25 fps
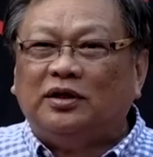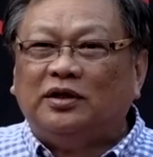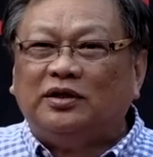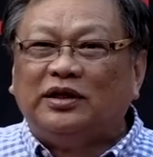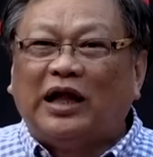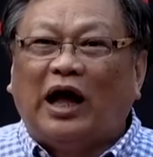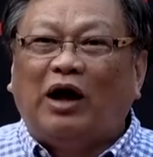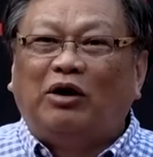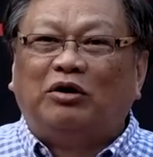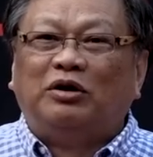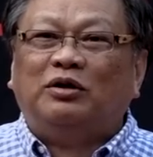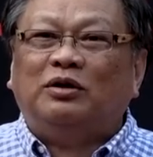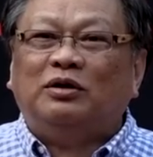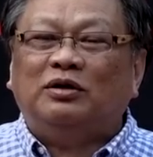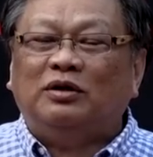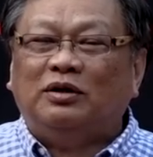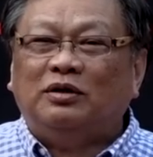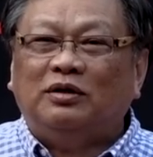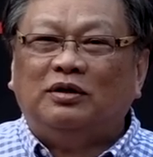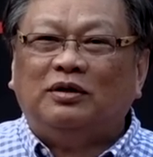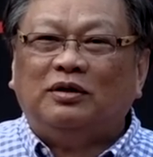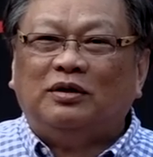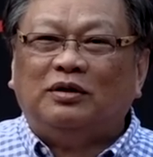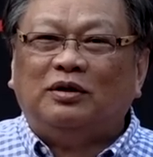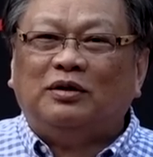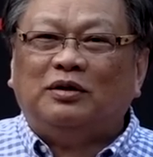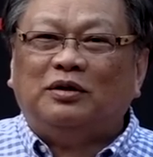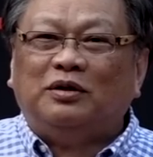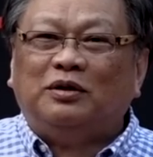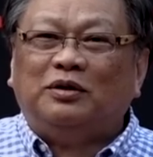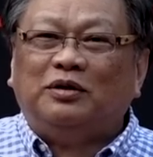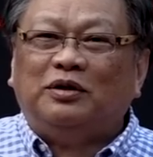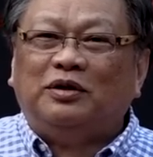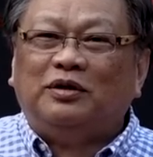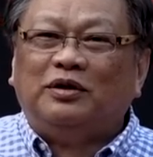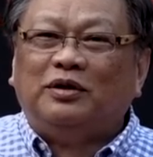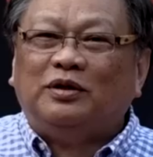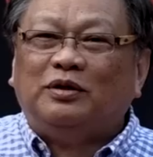Now,
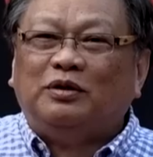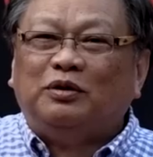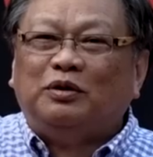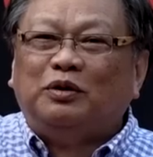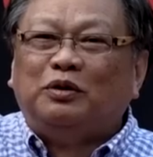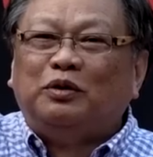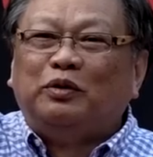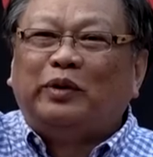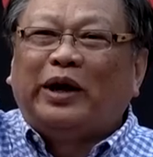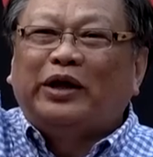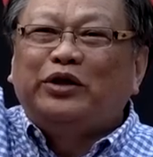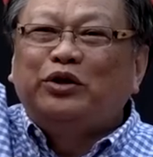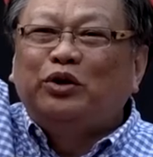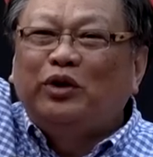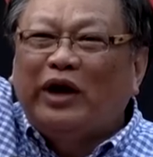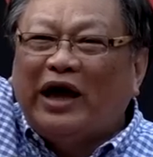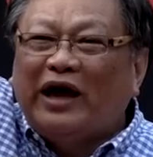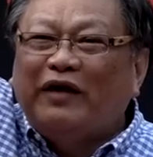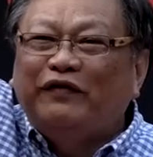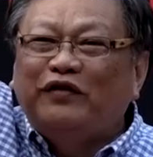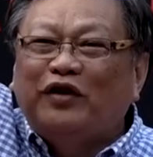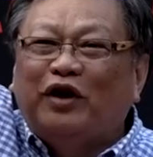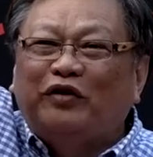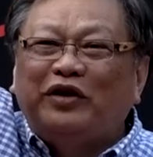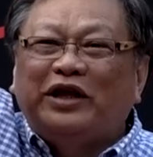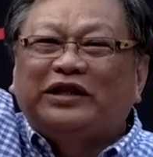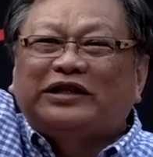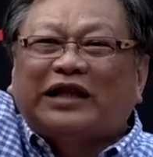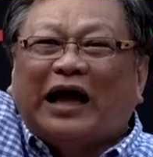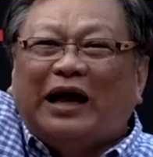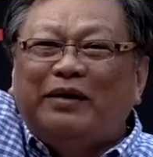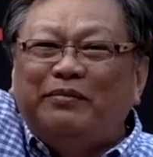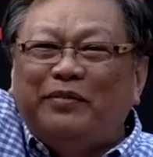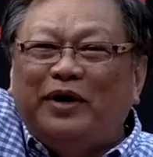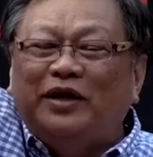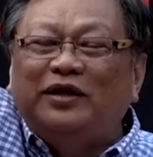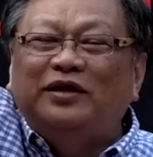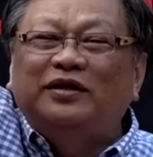when you have your
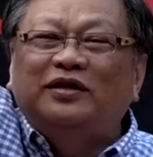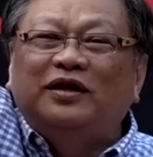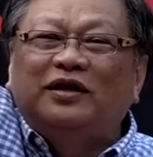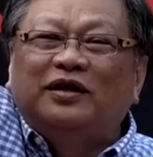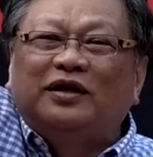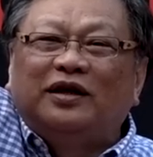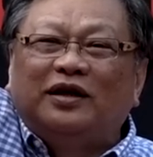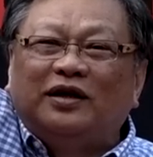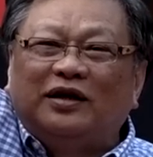retirement